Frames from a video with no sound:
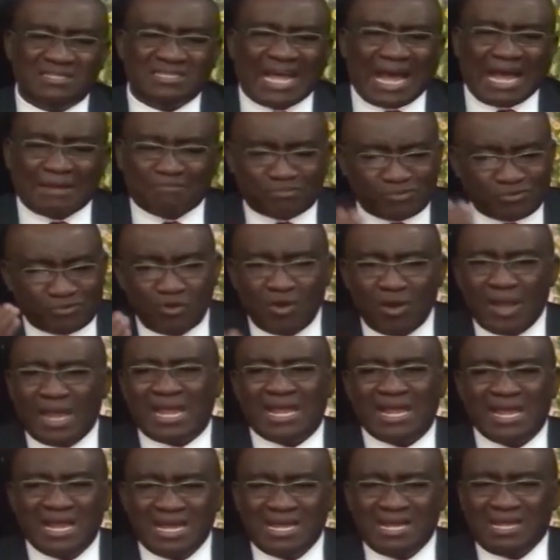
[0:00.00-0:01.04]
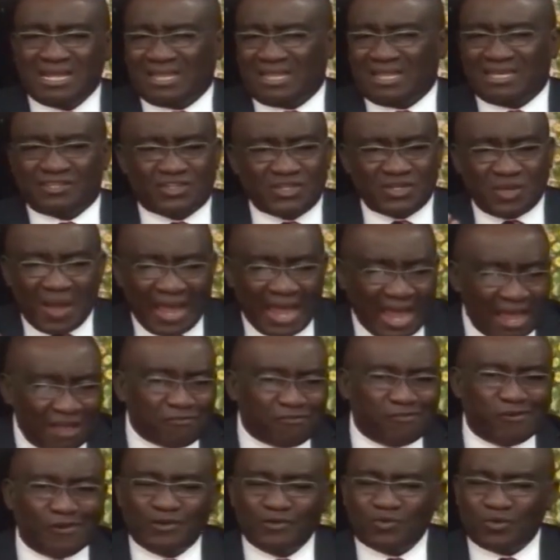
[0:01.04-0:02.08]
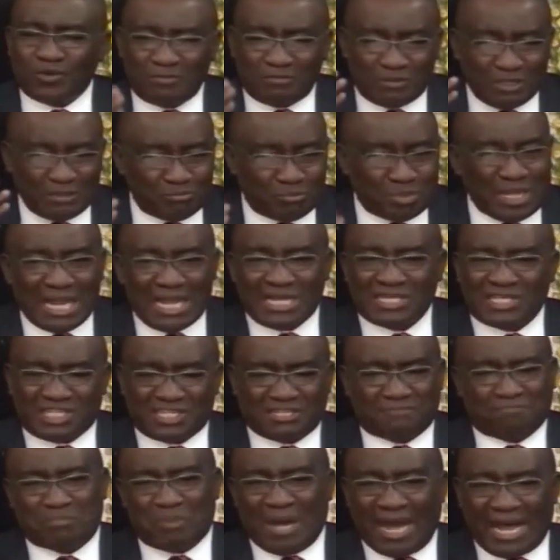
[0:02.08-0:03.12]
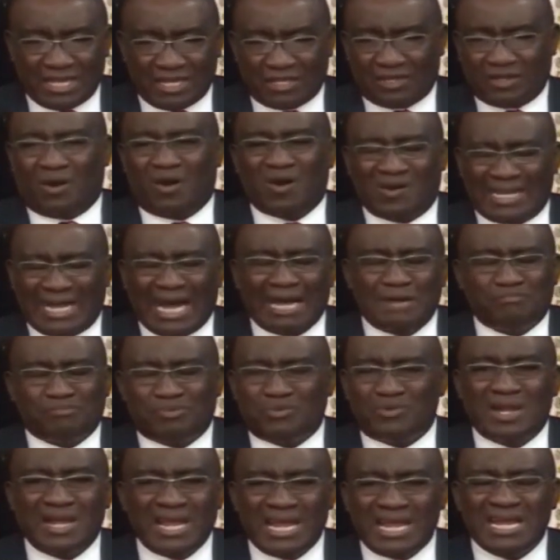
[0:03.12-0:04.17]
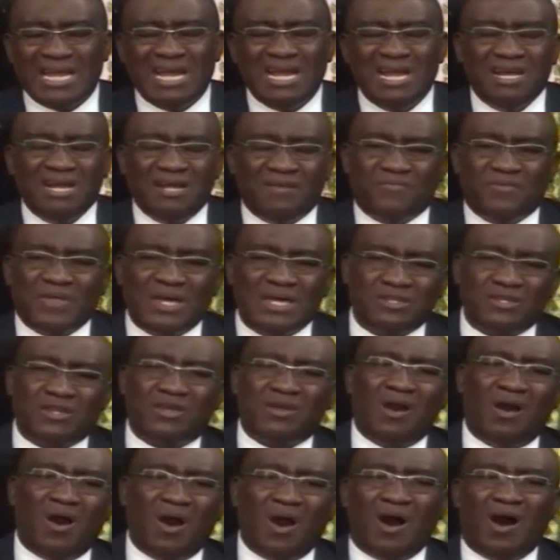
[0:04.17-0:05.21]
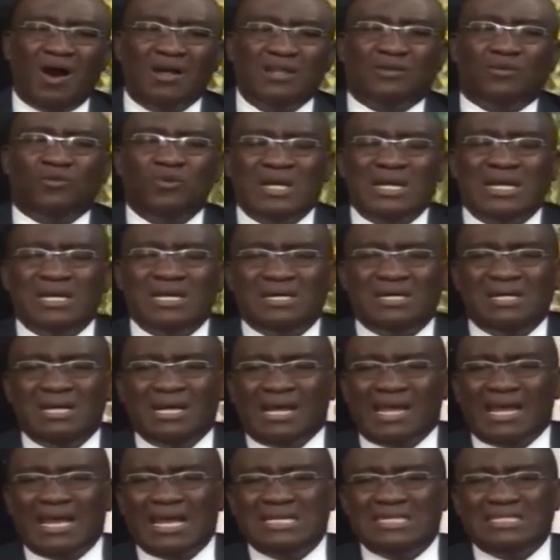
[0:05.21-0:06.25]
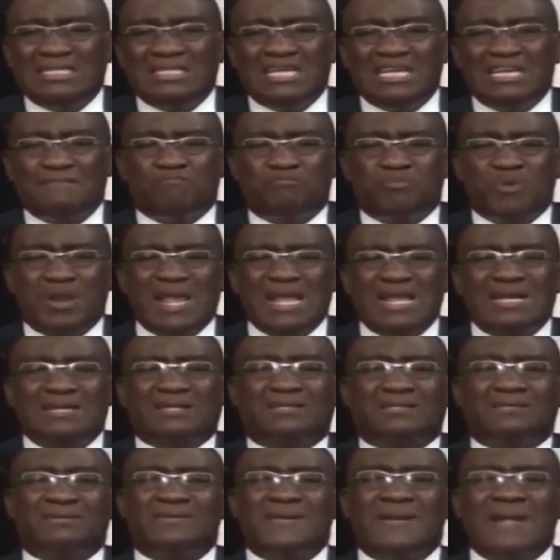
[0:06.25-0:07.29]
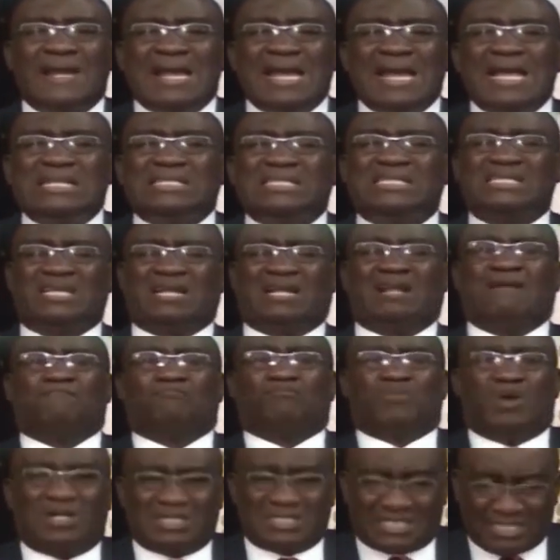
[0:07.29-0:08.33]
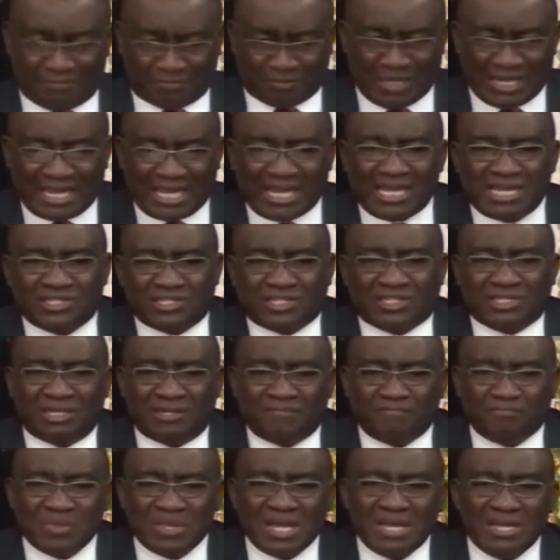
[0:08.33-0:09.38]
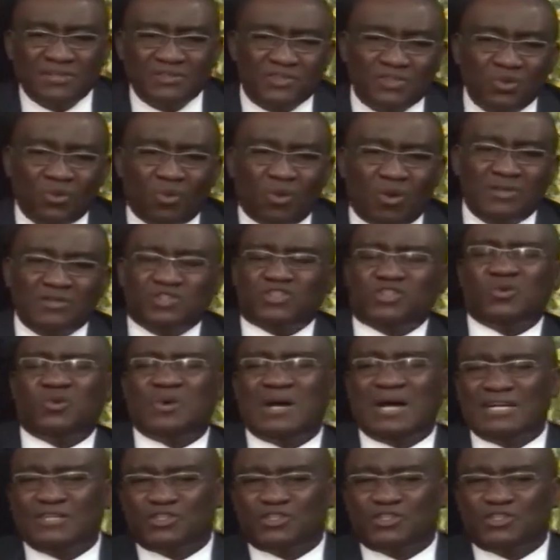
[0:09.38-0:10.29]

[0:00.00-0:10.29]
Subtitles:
I pray that your effort will be blessed by God. I pray that God will indeed bring great multiplication to what you are